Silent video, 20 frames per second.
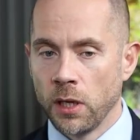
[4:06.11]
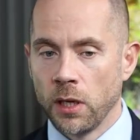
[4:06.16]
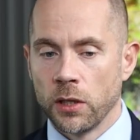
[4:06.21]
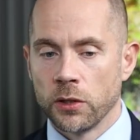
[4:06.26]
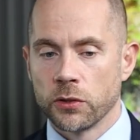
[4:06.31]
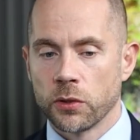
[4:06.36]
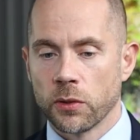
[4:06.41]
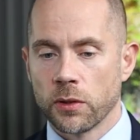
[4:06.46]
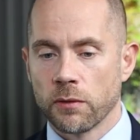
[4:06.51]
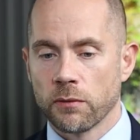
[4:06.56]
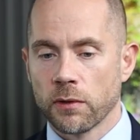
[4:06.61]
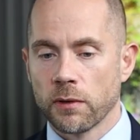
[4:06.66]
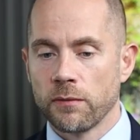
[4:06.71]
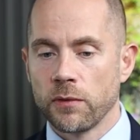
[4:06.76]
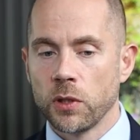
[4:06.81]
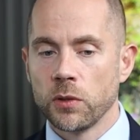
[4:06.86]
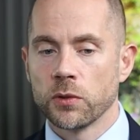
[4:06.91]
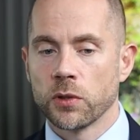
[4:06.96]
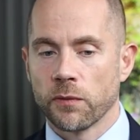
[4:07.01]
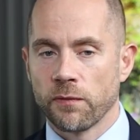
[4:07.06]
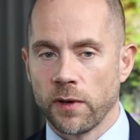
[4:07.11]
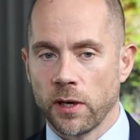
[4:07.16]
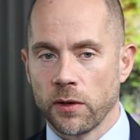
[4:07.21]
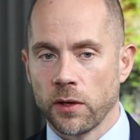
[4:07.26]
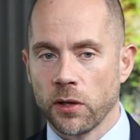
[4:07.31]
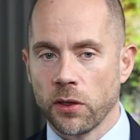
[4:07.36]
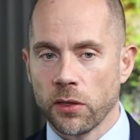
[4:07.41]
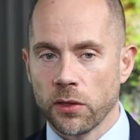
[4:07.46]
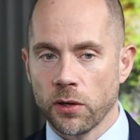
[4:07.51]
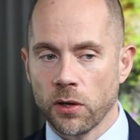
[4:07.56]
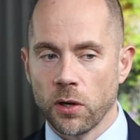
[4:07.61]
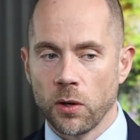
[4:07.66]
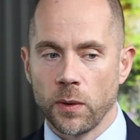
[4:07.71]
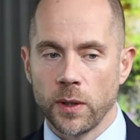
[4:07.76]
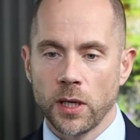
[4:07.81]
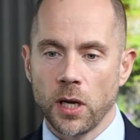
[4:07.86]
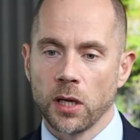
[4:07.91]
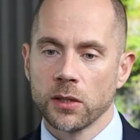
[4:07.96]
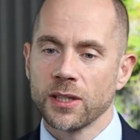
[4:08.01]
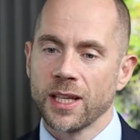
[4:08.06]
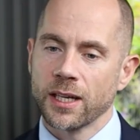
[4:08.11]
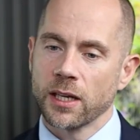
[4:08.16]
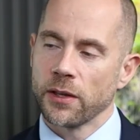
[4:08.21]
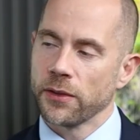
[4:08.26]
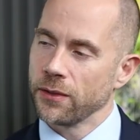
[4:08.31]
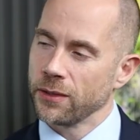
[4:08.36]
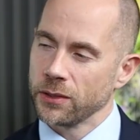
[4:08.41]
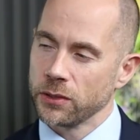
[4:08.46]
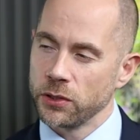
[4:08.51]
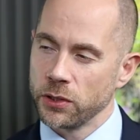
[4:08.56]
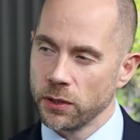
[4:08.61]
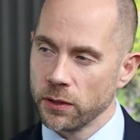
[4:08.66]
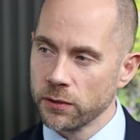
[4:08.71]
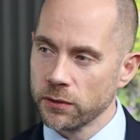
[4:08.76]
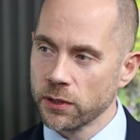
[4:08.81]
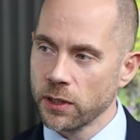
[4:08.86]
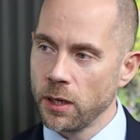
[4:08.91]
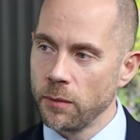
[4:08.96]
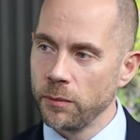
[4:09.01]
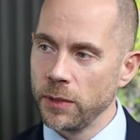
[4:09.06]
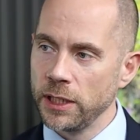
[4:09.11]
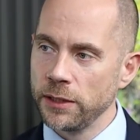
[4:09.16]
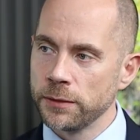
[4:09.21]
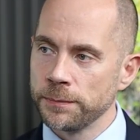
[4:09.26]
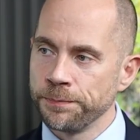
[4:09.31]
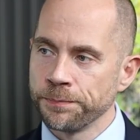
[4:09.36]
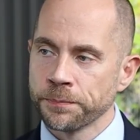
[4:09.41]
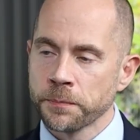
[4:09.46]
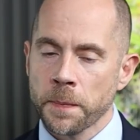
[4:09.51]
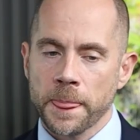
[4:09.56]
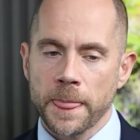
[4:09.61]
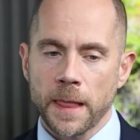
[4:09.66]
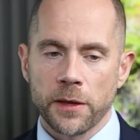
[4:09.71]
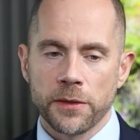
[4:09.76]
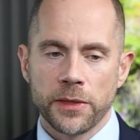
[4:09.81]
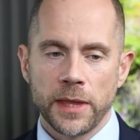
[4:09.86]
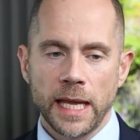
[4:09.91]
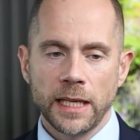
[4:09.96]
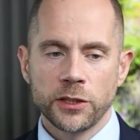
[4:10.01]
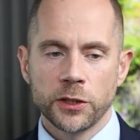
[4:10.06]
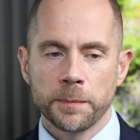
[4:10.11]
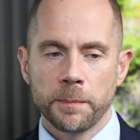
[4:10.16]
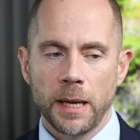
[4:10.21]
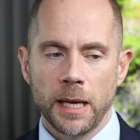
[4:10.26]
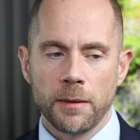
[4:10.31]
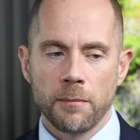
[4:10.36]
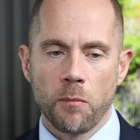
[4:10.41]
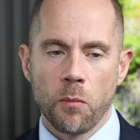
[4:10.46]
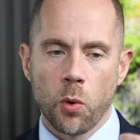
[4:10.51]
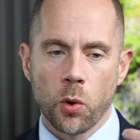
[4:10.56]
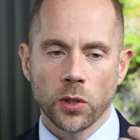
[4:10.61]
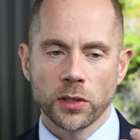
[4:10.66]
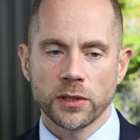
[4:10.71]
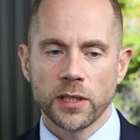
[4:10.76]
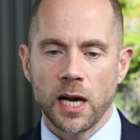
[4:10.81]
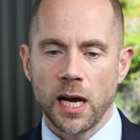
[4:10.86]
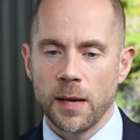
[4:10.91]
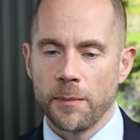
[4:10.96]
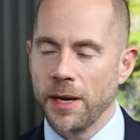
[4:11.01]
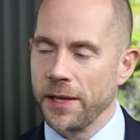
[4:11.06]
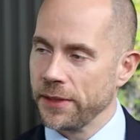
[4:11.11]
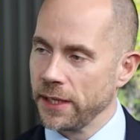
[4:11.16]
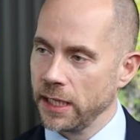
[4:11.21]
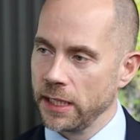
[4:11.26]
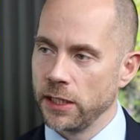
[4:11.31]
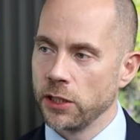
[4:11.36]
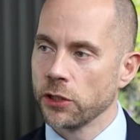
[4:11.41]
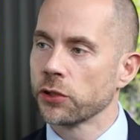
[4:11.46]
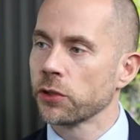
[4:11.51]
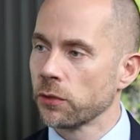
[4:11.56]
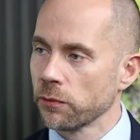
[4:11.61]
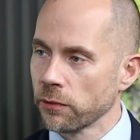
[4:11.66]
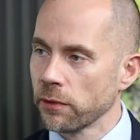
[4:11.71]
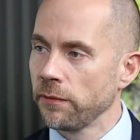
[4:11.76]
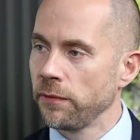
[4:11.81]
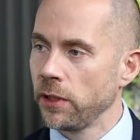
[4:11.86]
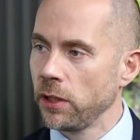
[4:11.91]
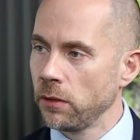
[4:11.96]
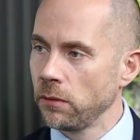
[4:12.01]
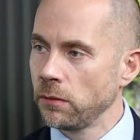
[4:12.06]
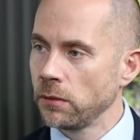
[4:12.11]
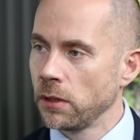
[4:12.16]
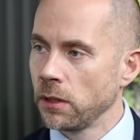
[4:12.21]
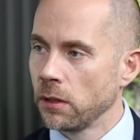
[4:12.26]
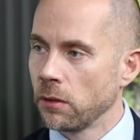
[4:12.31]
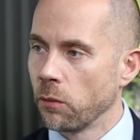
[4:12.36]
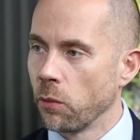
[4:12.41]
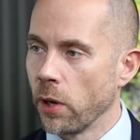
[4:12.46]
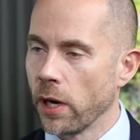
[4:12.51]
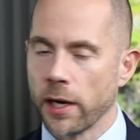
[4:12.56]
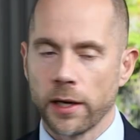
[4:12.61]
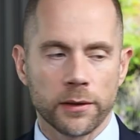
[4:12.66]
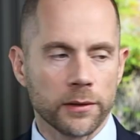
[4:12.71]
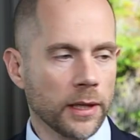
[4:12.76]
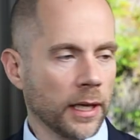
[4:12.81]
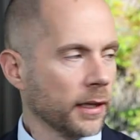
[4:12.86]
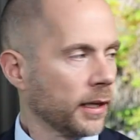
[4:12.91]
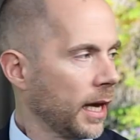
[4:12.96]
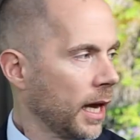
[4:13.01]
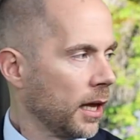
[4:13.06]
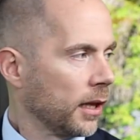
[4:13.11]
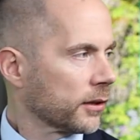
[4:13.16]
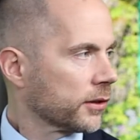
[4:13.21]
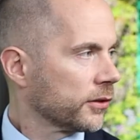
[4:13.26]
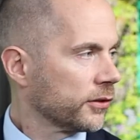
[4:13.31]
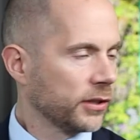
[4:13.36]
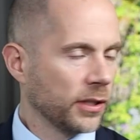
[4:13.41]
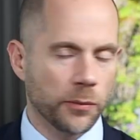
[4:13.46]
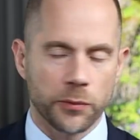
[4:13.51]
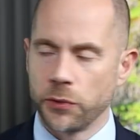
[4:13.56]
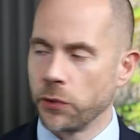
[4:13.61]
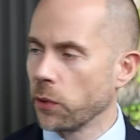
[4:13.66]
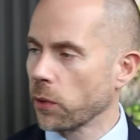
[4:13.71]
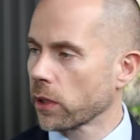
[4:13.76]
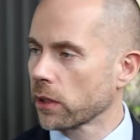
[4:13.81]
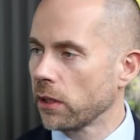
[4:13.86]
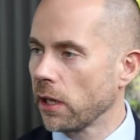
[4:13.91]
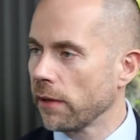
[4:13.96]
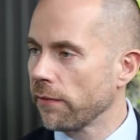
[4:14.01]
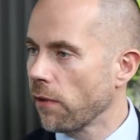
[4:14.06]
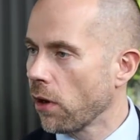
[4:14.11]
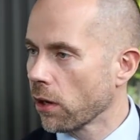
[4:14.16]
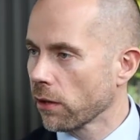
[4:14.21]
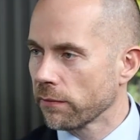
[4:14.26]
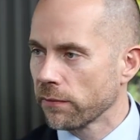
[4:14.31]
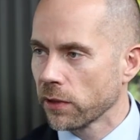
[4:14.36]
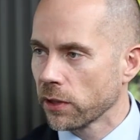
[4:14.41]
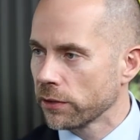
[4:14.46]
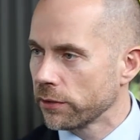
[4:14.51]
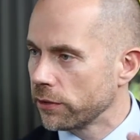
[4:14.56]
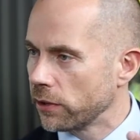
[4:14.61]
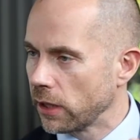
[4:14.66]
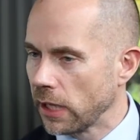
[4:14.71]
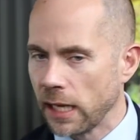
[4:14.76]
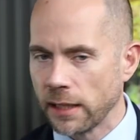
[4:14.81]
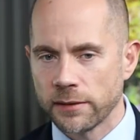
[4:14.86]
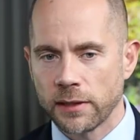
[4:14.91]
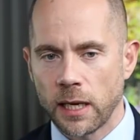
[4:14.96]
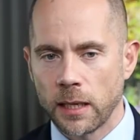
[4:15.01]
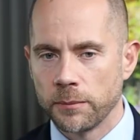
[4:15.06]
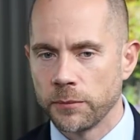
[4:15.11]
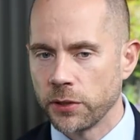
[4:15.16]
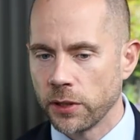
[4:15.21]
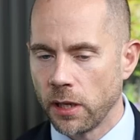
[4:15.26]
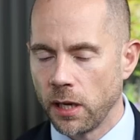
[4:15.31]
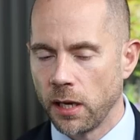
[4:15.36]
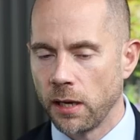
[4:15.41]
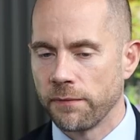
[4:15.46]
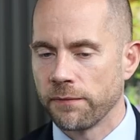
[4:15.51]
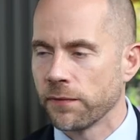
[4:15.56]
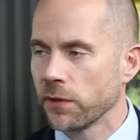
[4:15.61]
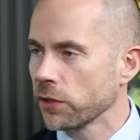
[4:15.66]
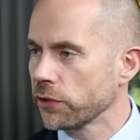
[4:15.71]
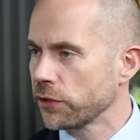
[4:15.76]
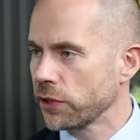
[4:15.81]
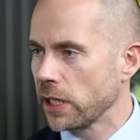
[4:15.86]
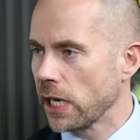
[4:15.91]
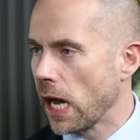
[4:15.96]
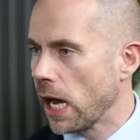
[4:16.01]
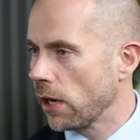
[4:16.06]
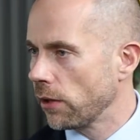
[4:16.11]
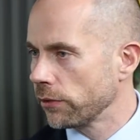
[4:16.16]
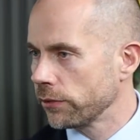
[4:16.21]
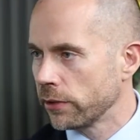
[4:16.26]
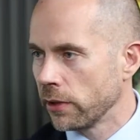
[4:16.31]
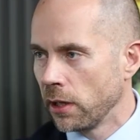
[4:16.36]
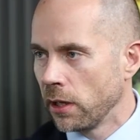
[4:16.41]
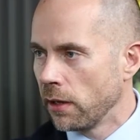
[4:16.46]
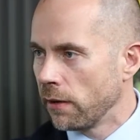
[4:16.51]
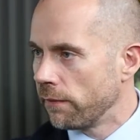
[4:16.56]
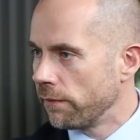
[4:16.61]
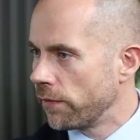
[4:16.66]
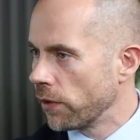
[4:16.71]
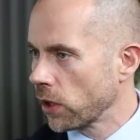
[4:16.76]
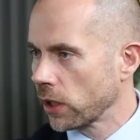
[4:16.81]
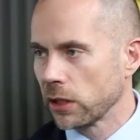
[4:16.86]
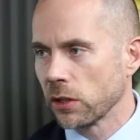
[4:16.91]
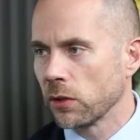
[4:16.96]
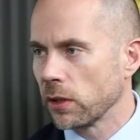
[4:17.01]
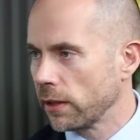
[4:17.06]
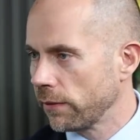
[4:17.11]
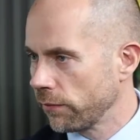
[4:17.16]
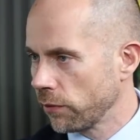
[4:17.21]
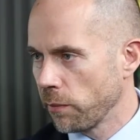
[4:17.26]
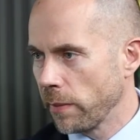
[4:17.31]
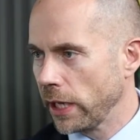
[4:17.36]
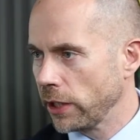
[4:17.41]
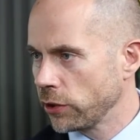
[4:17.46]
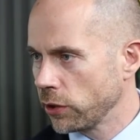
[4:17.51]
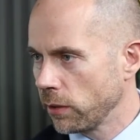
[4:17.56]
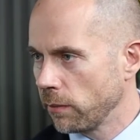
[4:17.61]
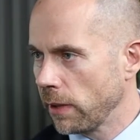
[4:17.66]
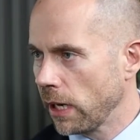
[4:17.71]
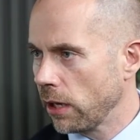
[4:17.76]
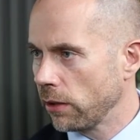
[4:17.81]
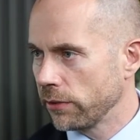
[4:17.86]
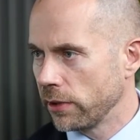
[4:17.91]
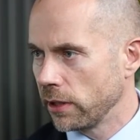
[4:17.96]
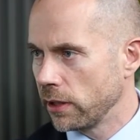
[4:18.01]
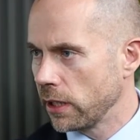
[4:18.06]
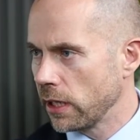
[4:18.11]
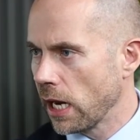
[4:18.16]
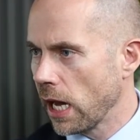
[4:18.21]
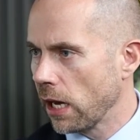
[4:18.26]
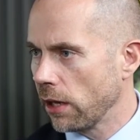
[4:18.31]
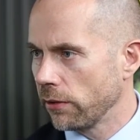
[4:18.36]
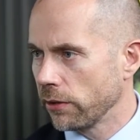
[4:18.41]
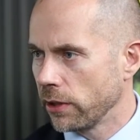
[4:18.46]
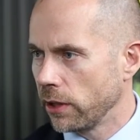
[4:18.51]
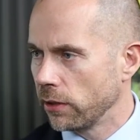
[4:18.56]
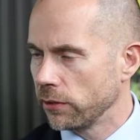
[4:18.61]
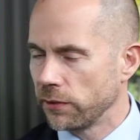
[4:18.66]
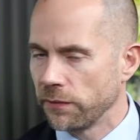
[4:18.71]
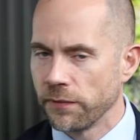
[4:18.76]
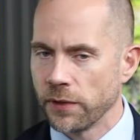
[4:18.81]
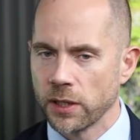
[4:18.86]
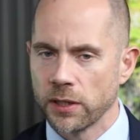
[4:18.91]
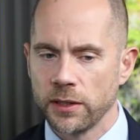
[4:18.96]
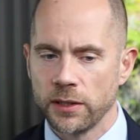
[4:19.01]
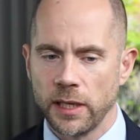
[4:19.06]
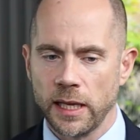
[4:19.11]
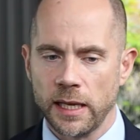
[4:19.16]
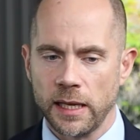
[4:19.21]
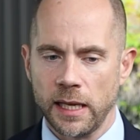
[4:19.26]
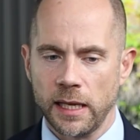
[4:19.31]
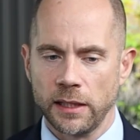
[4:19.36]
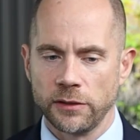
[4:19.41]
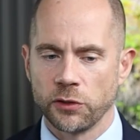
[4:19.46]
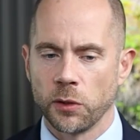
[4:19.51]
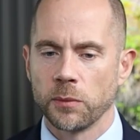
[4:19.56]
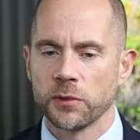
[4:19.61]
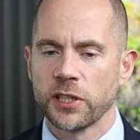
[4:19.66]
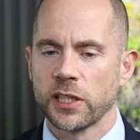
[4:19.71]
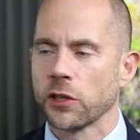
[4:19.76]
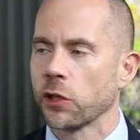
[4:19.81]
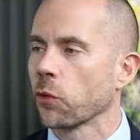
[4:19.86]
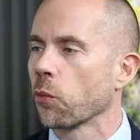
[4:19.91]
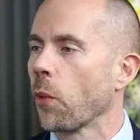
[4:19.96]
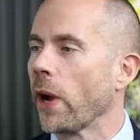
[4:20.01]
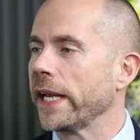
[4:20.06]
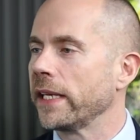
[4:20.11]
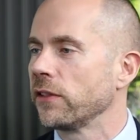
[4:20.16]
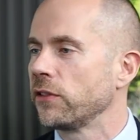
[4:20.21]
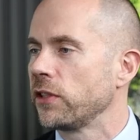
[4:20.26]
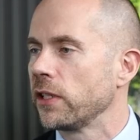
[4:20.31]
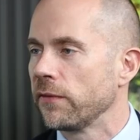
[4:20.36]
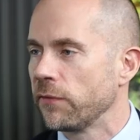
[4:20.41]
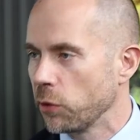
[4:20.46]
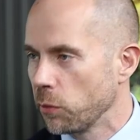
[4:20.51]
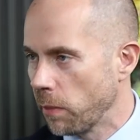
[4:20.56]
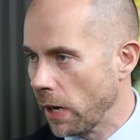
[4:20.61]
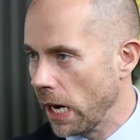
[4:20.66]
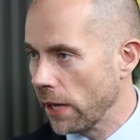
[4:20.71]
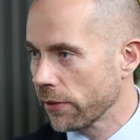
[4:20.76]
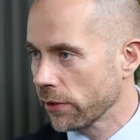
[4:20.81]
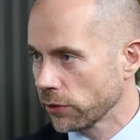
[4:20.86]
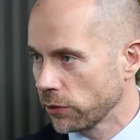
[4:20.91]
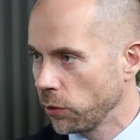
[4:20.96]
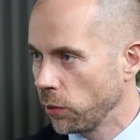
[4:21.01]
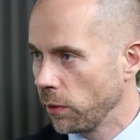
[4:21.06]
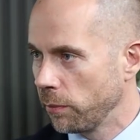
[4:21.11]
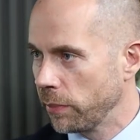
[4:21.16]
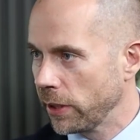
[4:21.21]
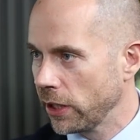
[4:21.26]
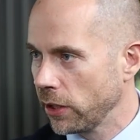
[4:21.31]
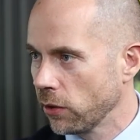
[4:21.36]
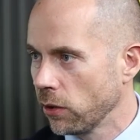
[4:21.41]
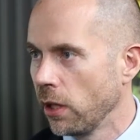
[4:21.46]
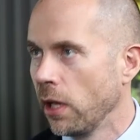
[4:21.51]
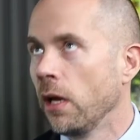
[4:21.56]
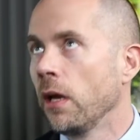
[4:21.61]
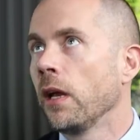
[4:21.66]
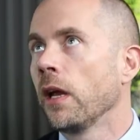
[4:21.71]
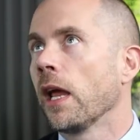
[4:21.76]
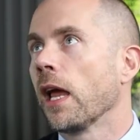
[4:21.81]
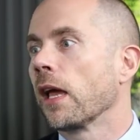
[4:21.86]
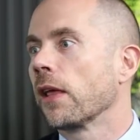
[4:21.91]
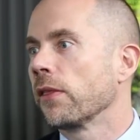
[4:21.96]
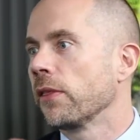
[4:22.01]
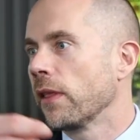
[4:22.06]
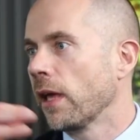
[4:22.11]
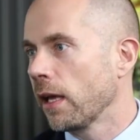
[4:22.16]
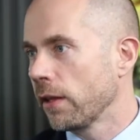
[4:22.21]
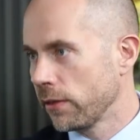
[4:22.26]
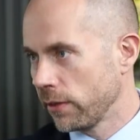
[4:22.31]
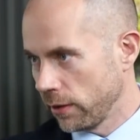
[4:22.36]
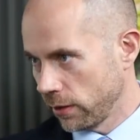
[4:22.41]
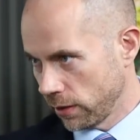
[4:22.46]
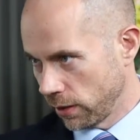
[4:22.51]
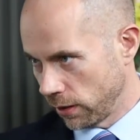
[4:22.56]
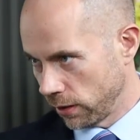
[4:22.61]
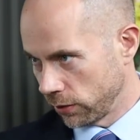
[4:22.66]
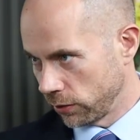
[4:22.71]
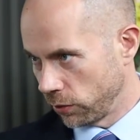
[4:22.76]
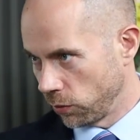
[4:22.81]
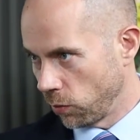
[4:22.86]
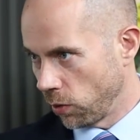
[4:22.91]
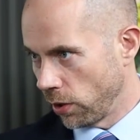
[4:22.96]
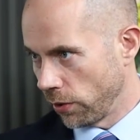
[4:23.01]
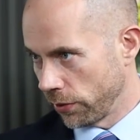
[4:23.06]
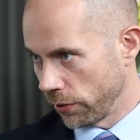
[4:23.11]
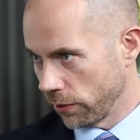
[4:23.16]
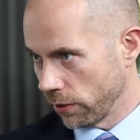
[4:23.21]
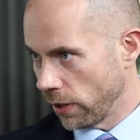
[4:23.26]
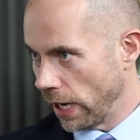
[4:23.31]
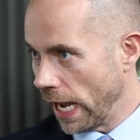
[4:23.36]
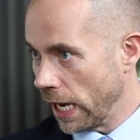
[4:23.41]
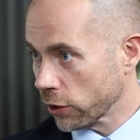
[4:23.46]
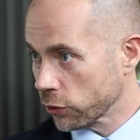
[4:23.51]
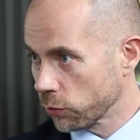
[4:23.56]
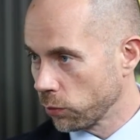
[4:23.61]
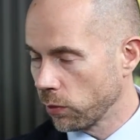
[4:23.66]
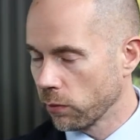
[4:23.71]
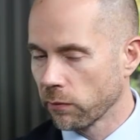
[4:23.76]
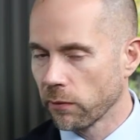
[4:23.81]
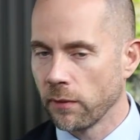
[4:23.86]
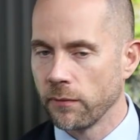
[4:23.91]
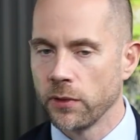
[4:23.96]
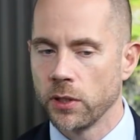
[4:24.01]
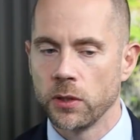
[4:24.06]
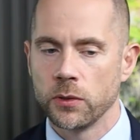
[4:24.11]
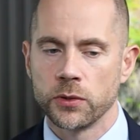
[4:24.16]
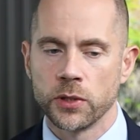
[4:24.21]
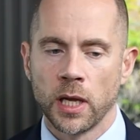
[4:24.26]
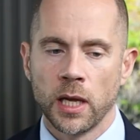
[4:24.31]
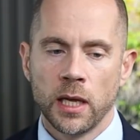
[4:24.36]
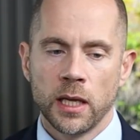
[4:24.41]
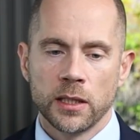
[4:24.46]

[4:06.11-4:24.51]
So the reviews are very thorough. And unlike other insurance companies, they spend more time on the initial review, where, like Alex has said with New York Life, Hartford, a lot of times first denials, very little information about the denial. It's almost like they're waiting to see if you bother to appeal, and then they're going to do all their actual reviews.